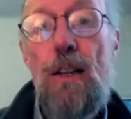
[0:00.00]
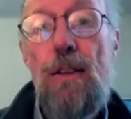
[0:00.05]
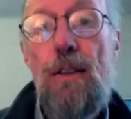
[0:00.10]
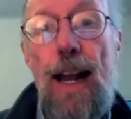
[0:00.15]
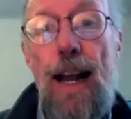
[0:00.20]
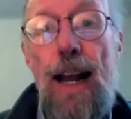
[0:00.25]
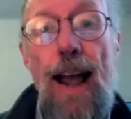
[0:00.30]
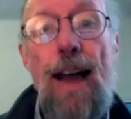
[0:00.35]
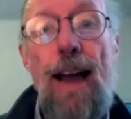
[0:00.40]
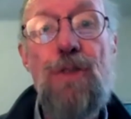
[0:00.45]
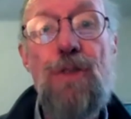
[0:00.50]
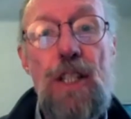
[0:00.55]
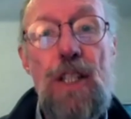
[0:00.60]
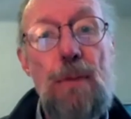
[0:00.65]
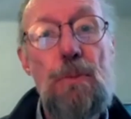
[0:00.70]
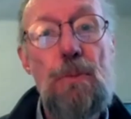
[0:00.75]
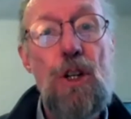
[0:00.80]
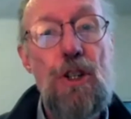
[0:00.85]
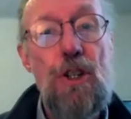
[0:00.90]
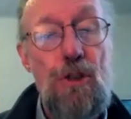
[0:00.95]
that have
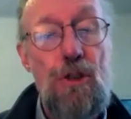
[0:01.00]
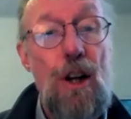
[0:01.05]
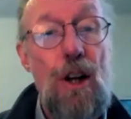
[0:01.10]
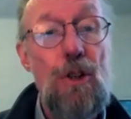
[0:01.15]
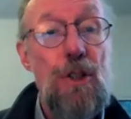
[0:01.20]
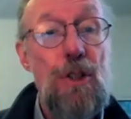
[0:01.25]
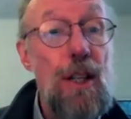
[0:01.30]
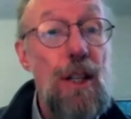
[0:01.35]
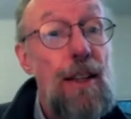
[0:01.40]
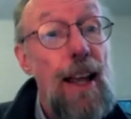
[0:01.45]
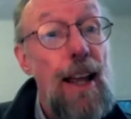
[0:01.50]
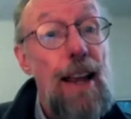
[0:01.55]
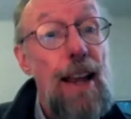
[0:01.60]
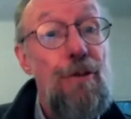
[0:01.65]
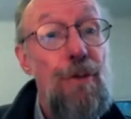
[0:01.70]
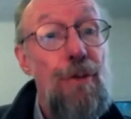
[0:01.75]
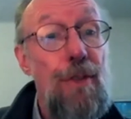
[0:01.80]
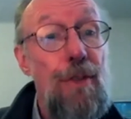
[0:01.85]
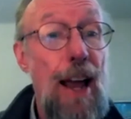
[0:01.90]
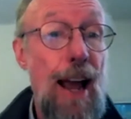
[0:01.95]
similar struggles that
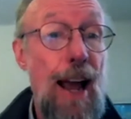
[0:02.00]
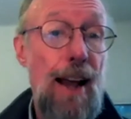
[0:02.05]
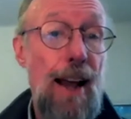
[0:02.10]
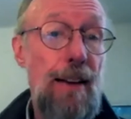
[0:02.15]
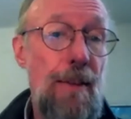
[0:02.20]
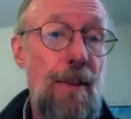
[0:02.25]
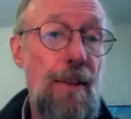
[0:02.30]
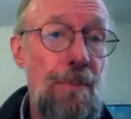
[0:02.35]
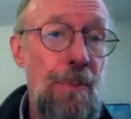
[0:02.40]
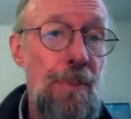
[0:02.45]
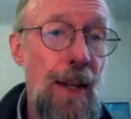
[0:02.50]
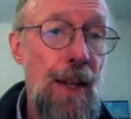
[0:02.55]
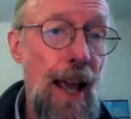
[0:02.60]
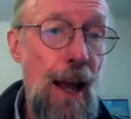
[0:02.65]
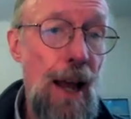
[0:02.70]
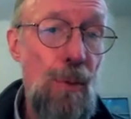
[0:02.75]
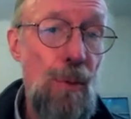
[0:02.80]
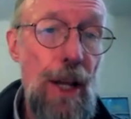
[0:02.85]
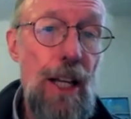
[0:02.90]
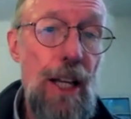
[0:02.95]
they've had,
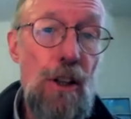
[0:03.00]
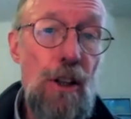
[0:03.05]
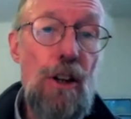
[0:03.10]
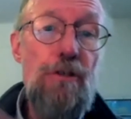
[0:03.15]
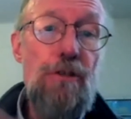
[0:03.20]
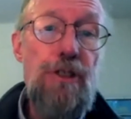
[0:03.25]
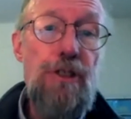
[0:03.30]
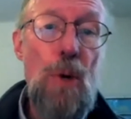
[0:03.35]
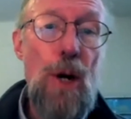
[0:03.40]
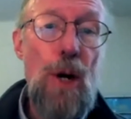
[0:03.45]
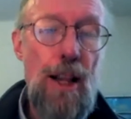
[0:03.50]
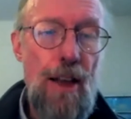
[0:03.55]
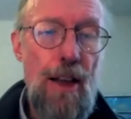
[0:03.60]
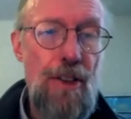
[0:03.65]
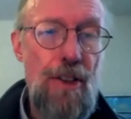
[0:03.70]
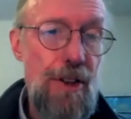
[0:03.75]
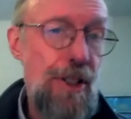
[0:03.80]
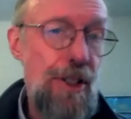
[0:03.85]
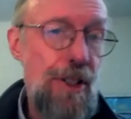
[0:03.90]
and we can learn from one another.